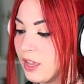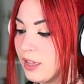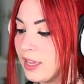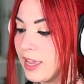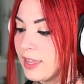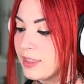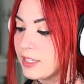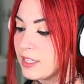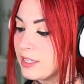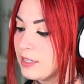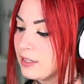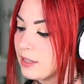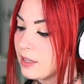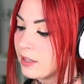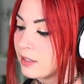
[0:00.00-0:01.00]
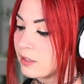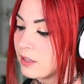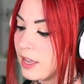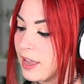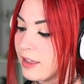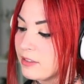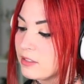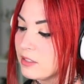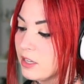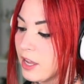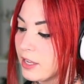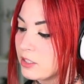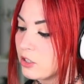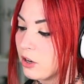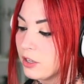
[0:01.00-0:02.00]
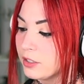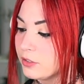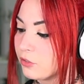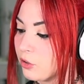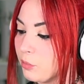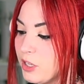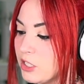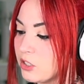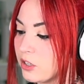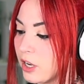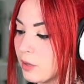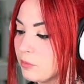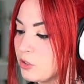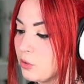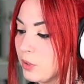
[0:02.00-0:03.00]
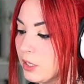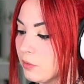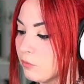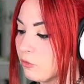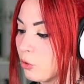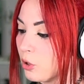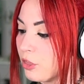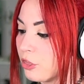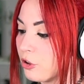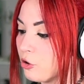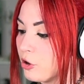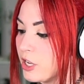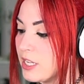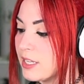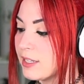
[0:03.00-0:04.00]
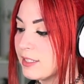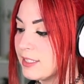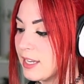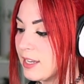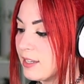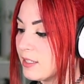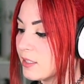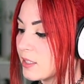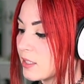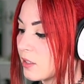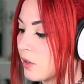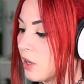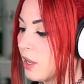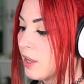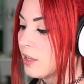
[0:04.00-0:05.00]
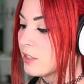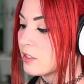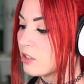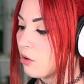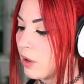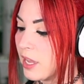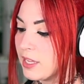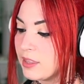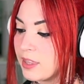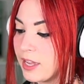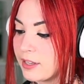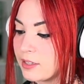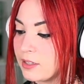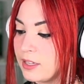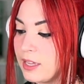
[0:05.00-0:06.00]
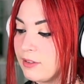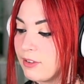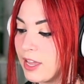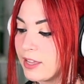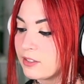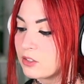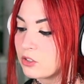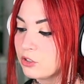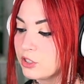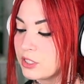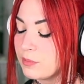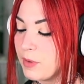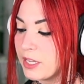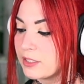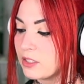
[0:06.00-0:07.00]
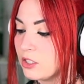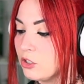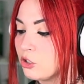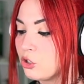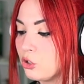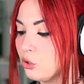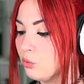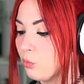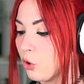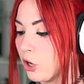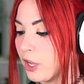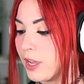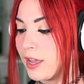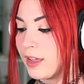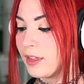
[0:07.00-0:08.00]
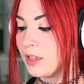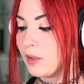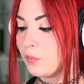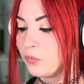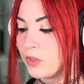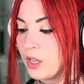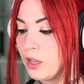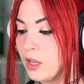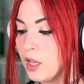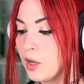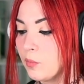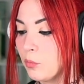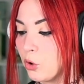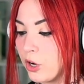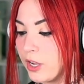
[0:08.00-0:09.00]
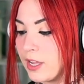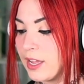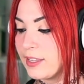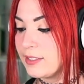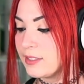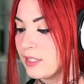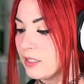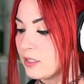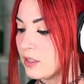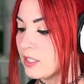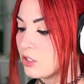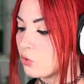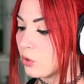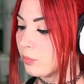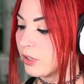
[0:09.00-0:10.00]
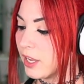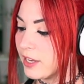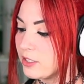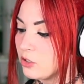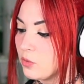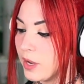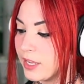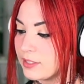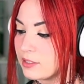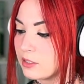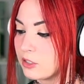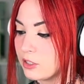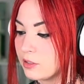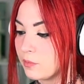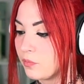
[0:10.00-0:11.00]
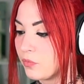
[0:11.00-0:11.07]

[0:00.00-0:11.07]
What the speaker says: And the king has not called for me to come to him for 30 days. So Hathach gave Esther's message to Mordecai. Mordecai sent this reply to Esther.